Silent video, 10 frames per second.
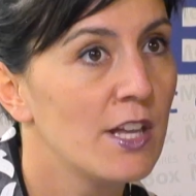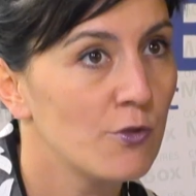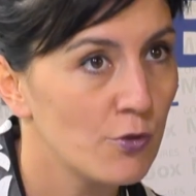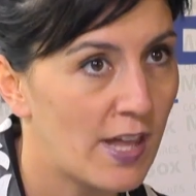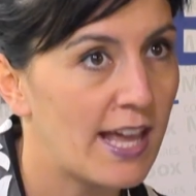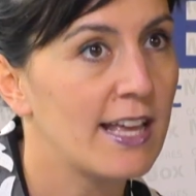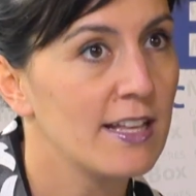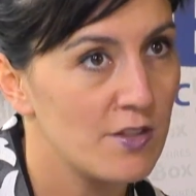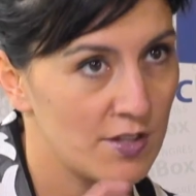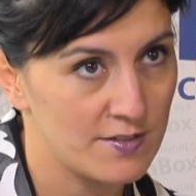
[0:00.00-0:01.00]
today
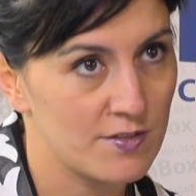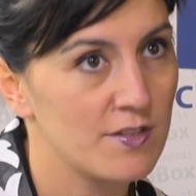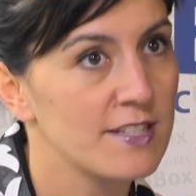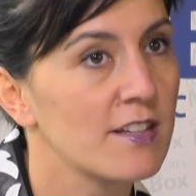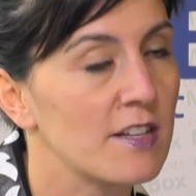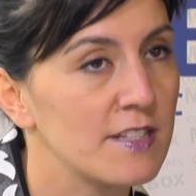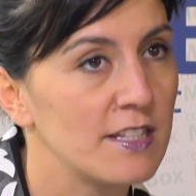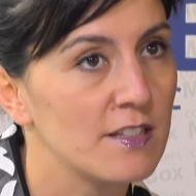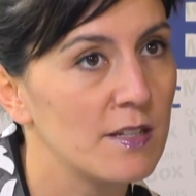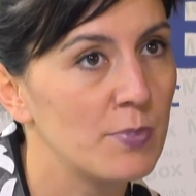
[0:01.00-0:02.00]
is discussed
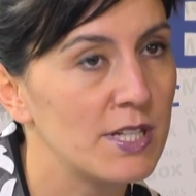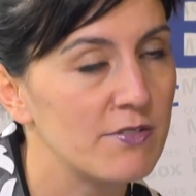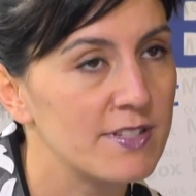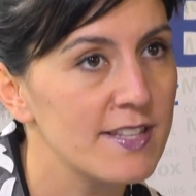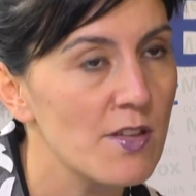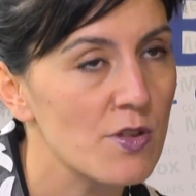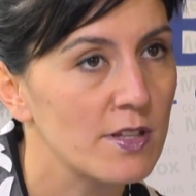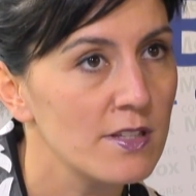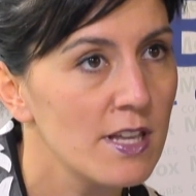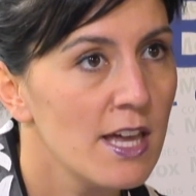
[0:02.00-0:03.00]
in the plenary
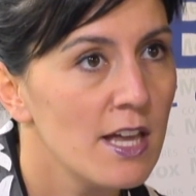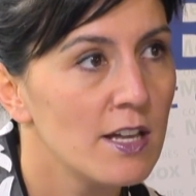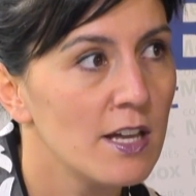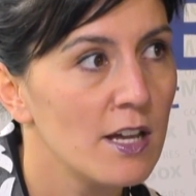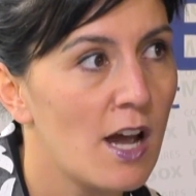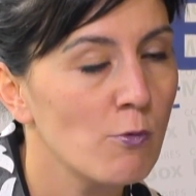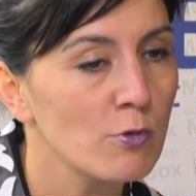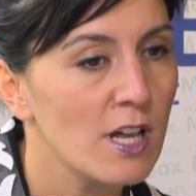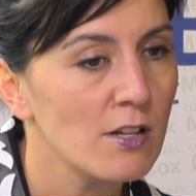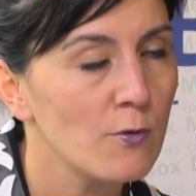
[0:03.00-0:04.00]
session. I
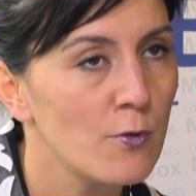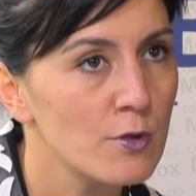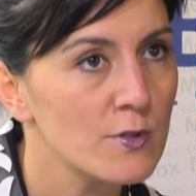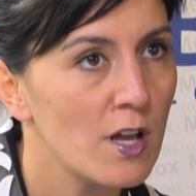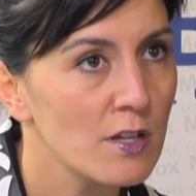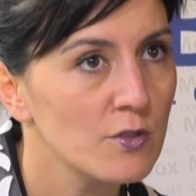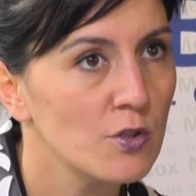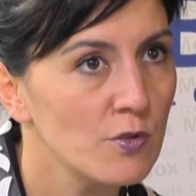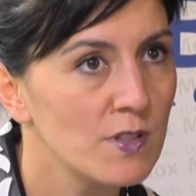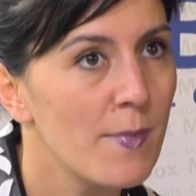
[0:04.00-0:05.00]
would like to first ask
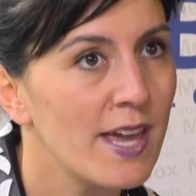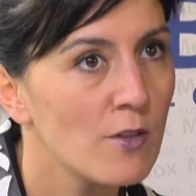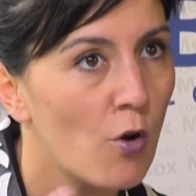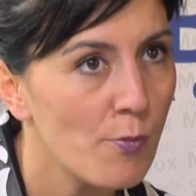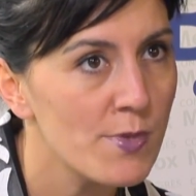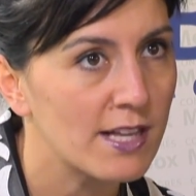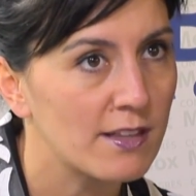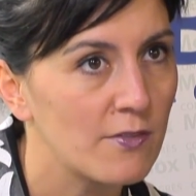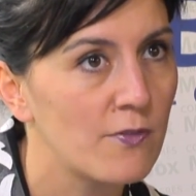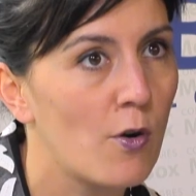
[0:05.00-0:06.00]
you the main
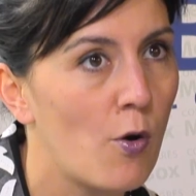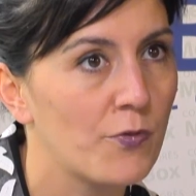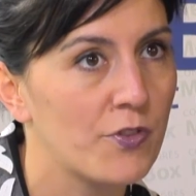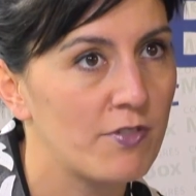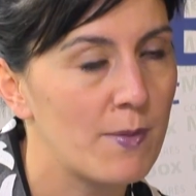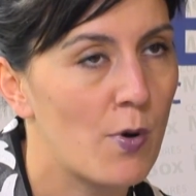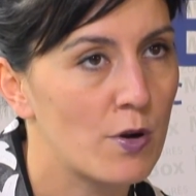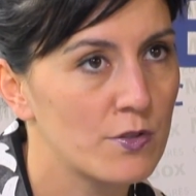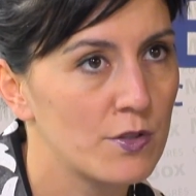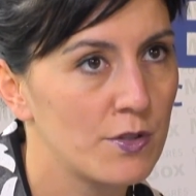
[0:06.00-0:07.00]
objective of the
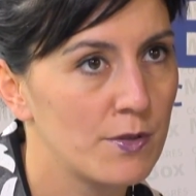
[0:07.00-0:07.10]
report.